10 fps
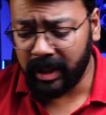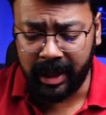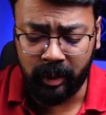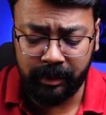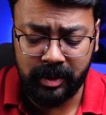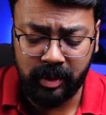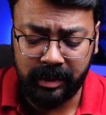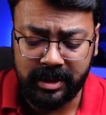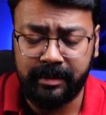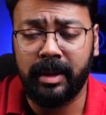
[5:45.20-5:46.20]
I do presume it
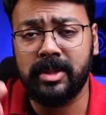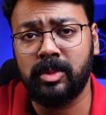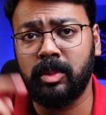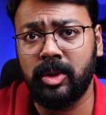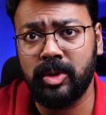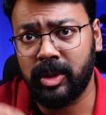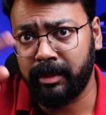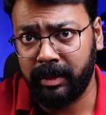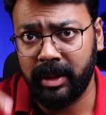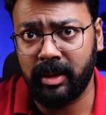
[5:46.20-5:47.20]
has a pass-through because you
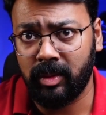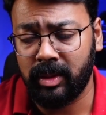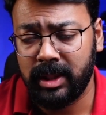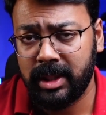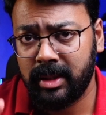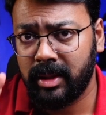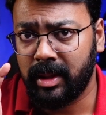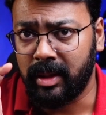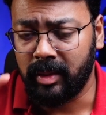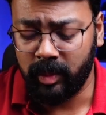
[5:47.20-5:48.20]
can play around
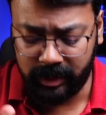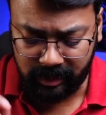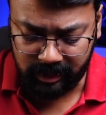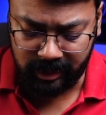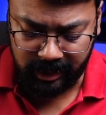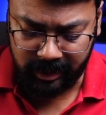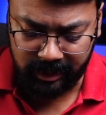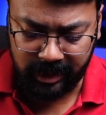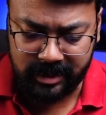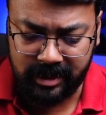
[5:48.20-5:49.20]
uh, with the
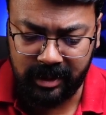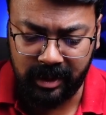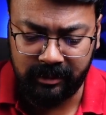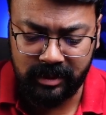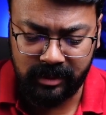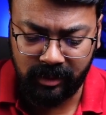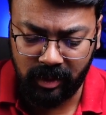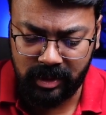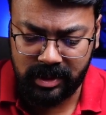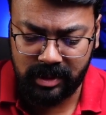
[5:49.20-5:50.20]
intensity levels, of
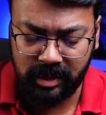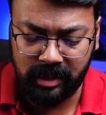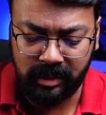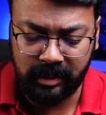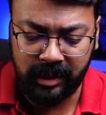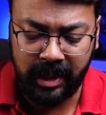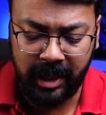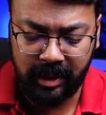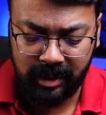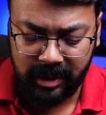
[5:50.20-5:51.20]
course, uh, the
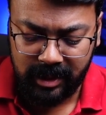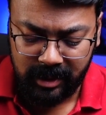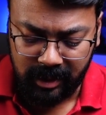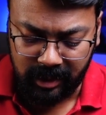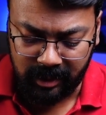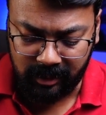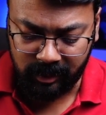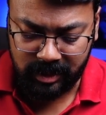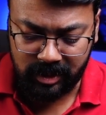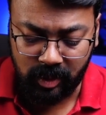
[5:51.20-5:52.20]
gain, uh,
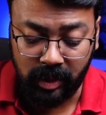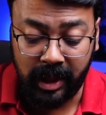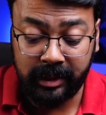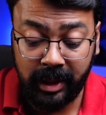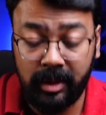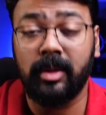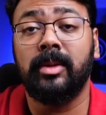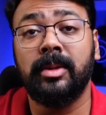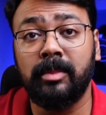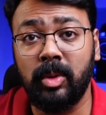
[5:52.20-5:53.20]
which is cool. And then
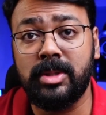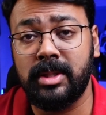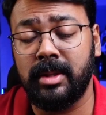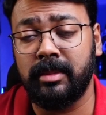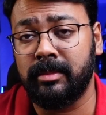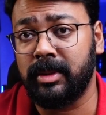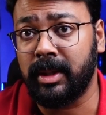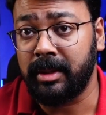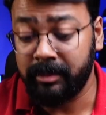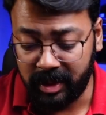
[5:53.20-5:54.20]
the most Im
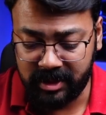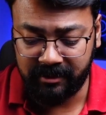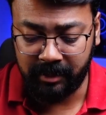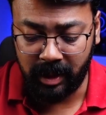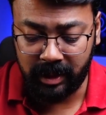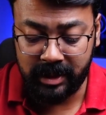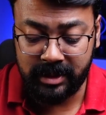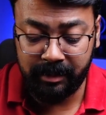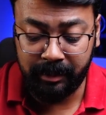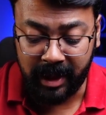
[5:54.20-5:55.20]
impressive part is
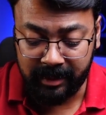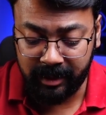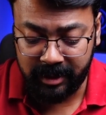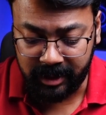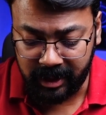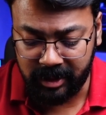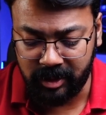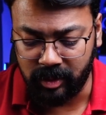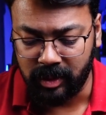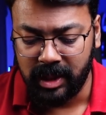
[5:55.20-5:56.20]
the parametric
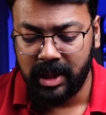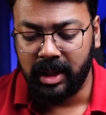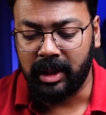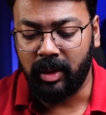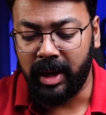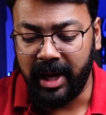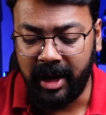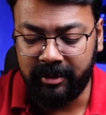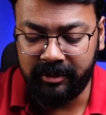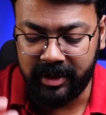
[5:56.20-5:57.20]
EQ. Now, I
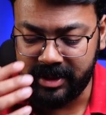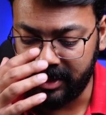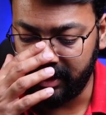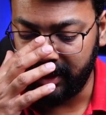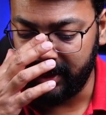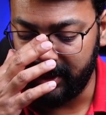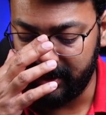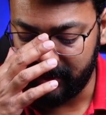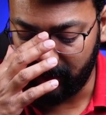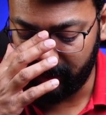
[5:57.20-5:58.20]
have
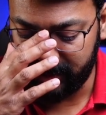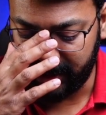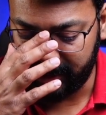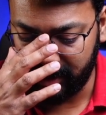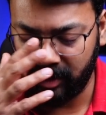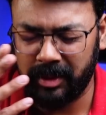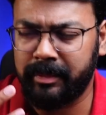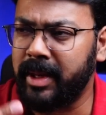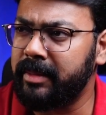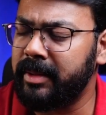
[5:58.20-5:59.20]
recently sort of checked out a
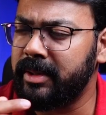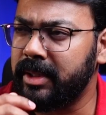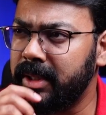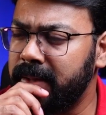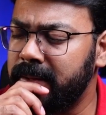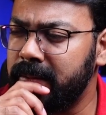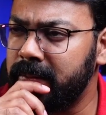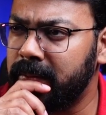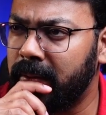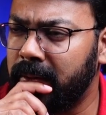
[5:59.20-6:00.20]
parametric
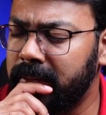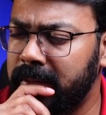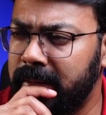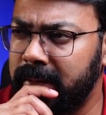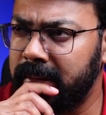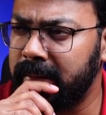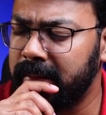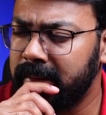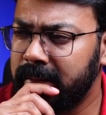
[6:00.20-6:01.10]
EQ on the